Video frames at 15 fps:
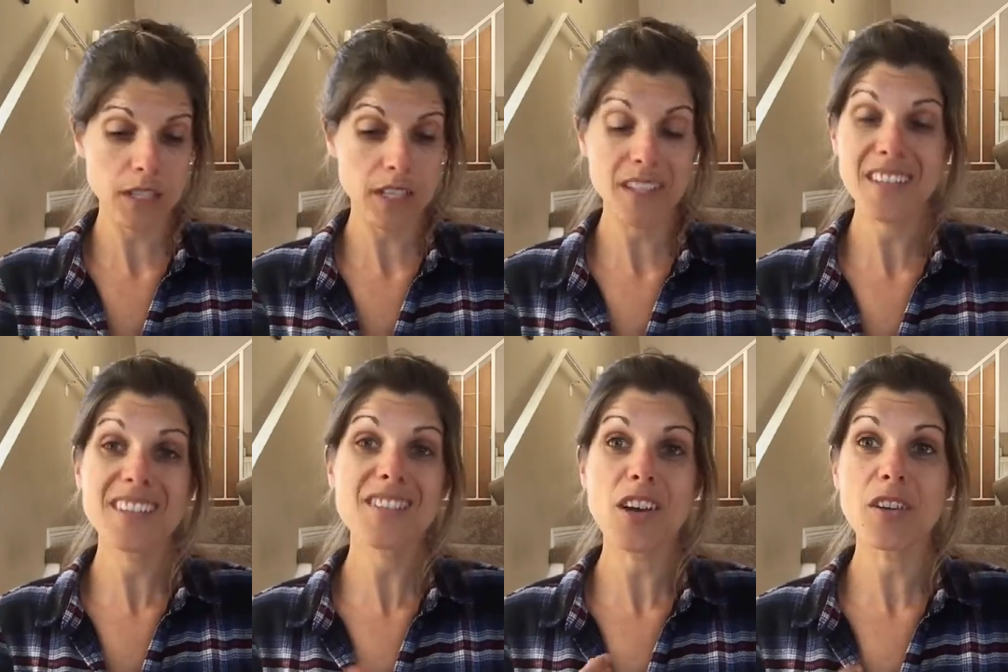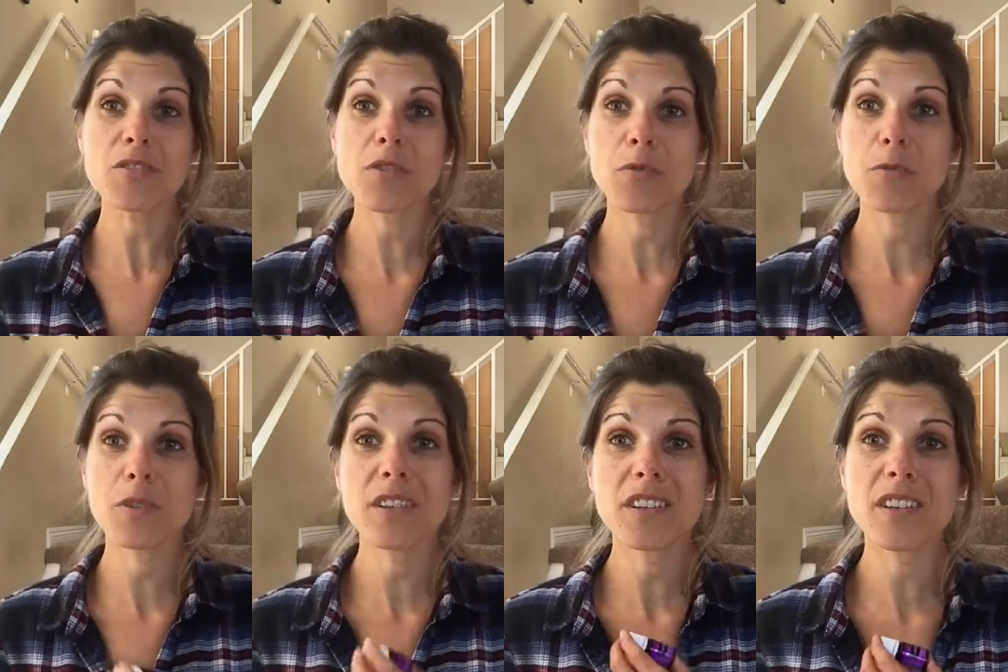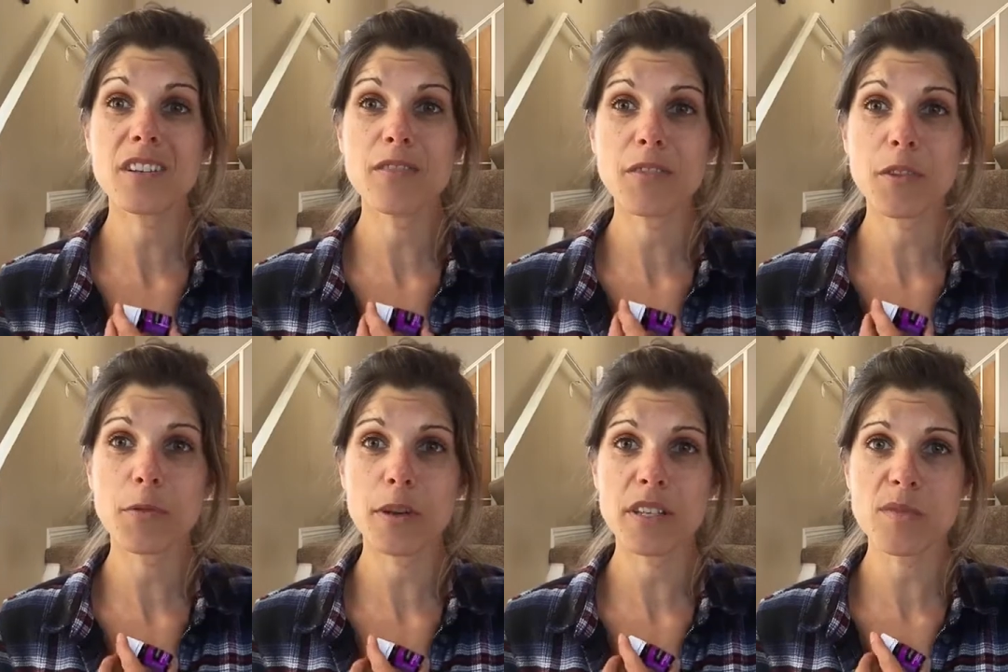It is also really good
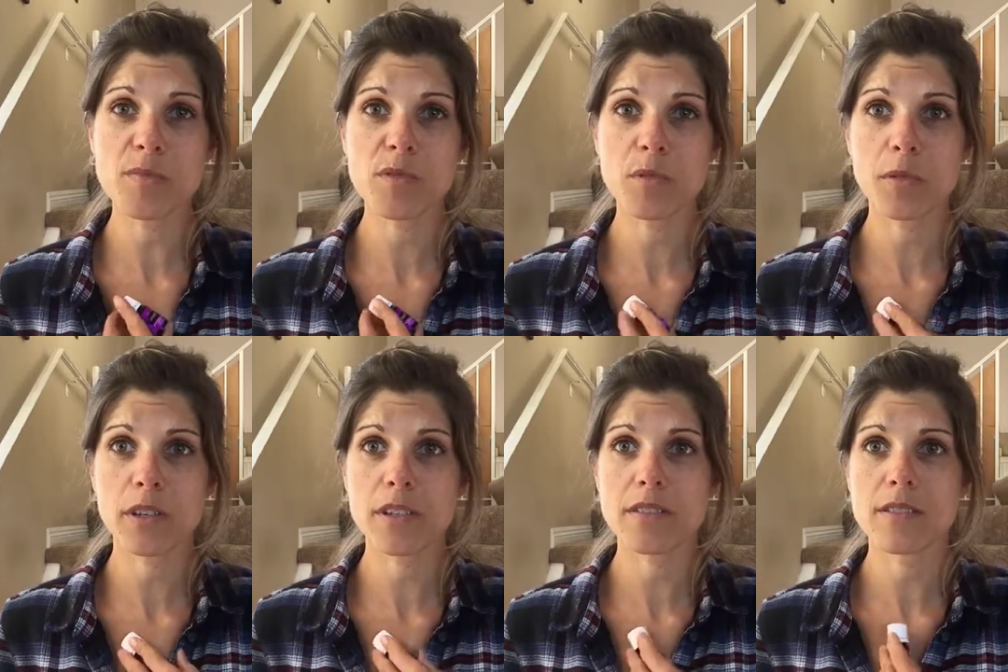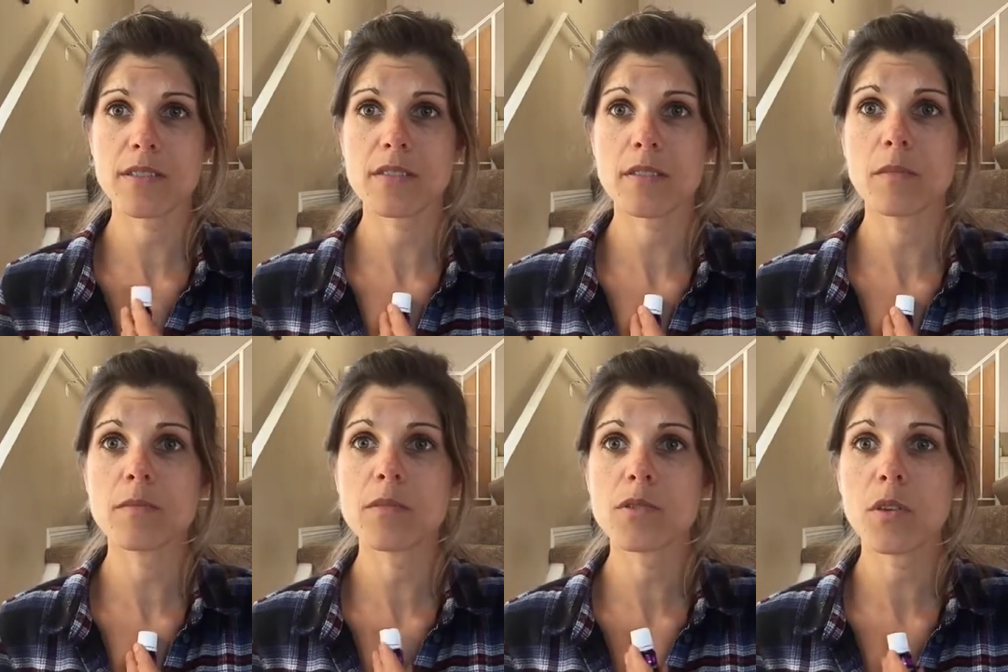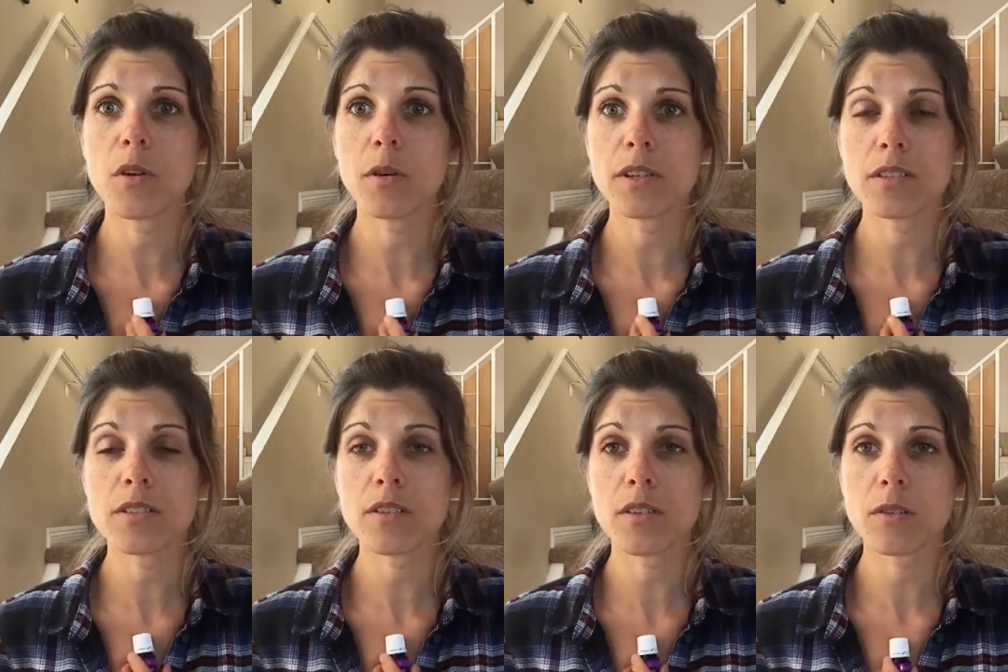for the respiratory system, so
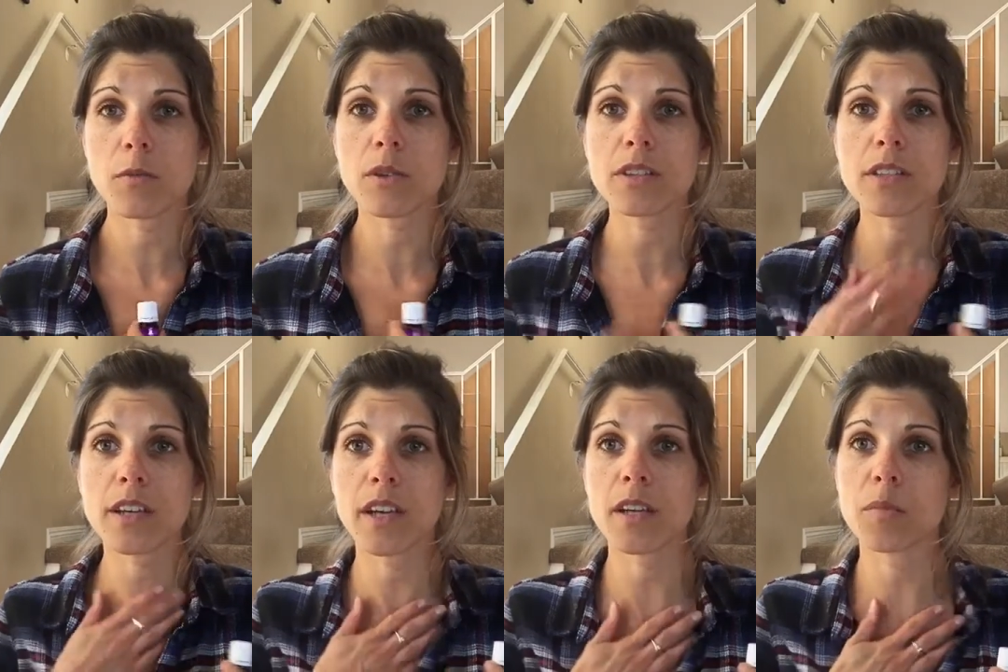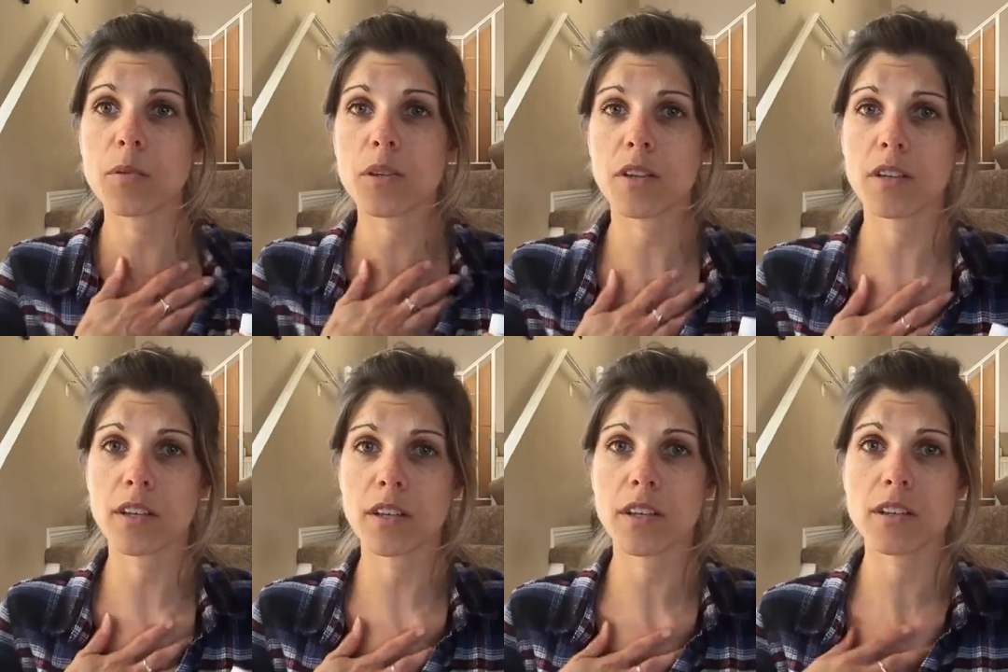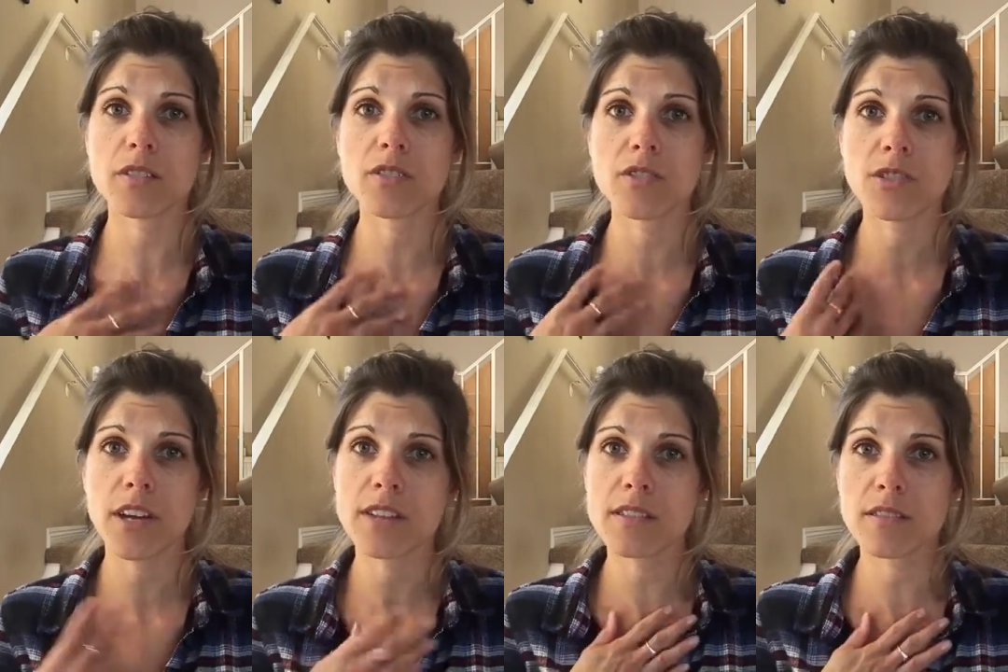it's a good one to kind of put on the kids'
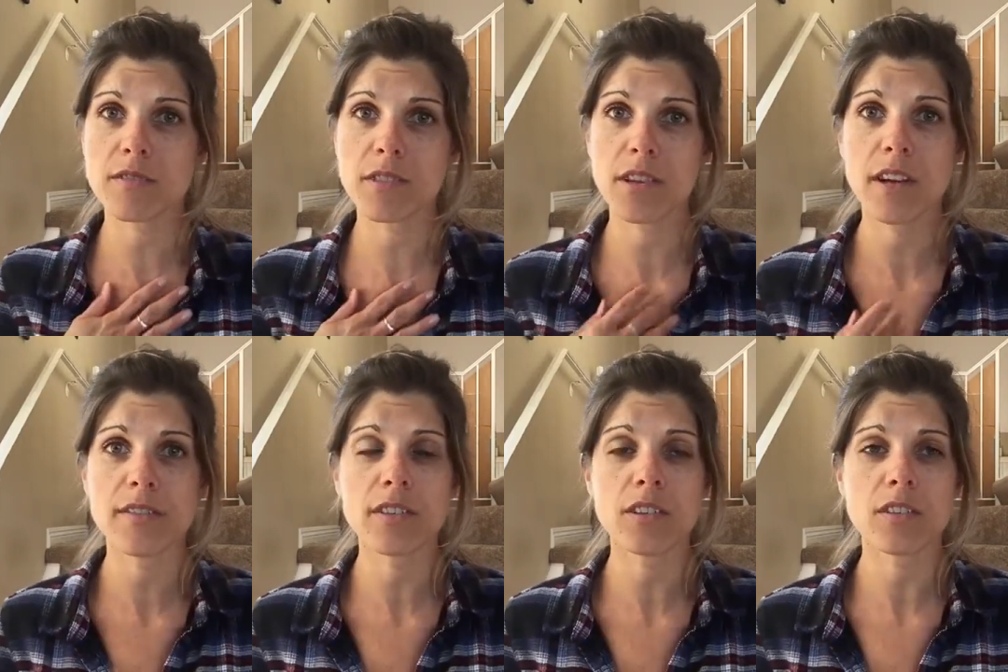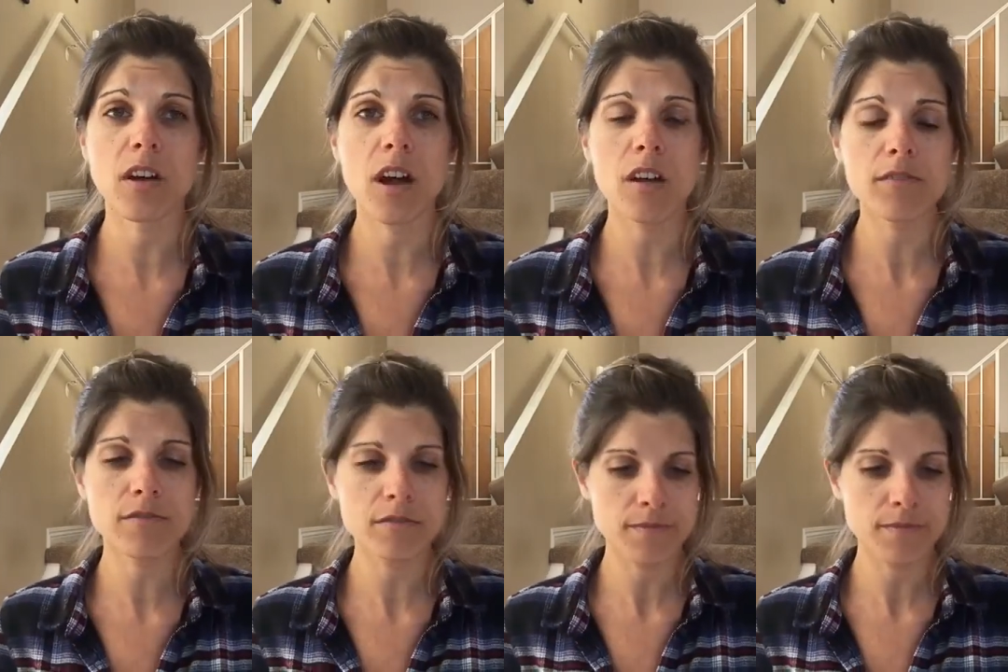chest if they're having a cough.